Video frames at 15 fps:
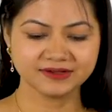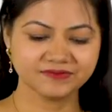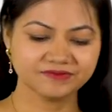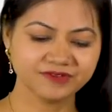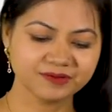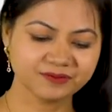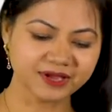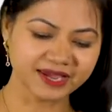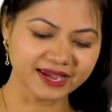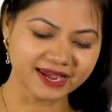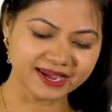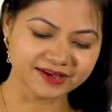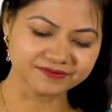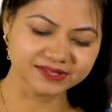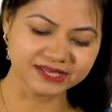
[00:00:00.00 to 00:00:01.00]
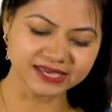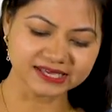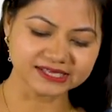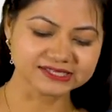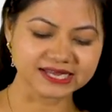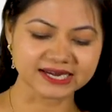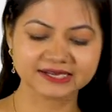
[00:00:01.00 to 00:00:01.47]
We may have the
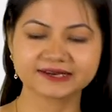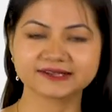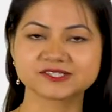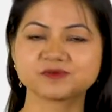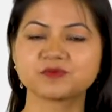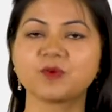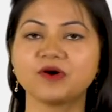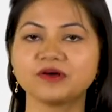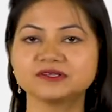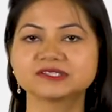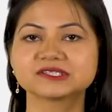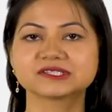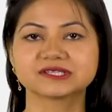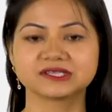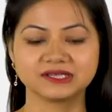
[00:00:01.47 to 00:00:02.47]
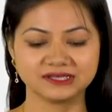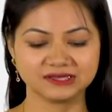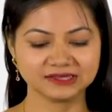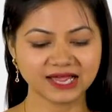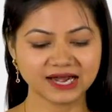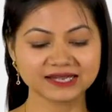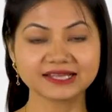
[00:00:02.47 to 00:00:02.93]
exact response,
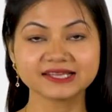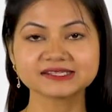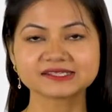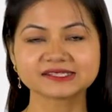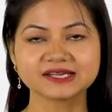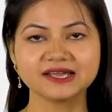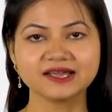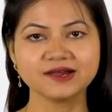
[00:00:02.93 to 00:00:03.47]
that is